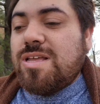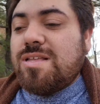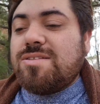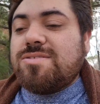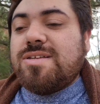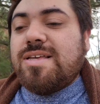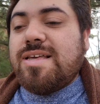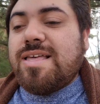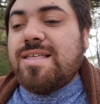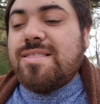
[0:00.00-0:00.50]
i'm
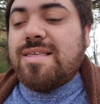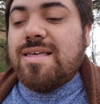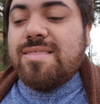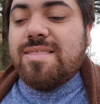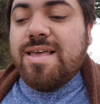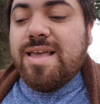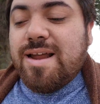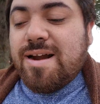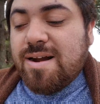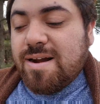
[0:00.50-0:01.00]
thinking that
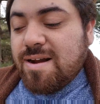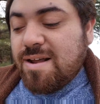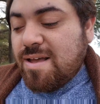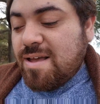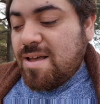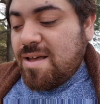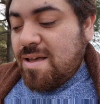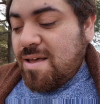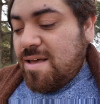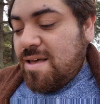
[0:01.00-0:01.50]
they are
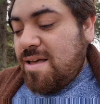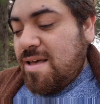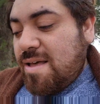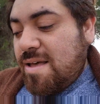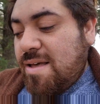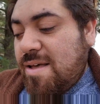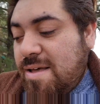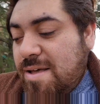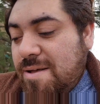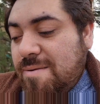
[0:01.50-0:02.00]

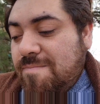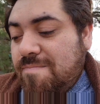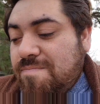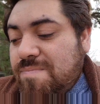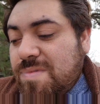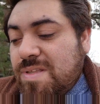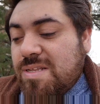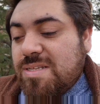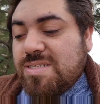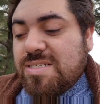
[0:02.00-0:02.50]
um
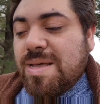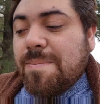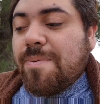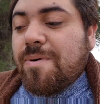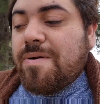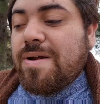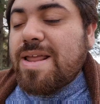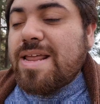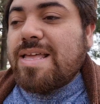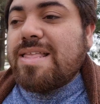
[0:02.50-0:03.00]

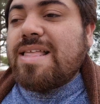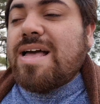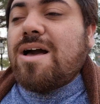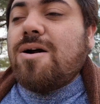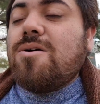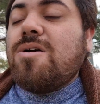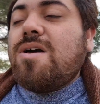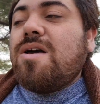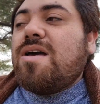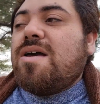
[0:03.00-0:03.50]
separating now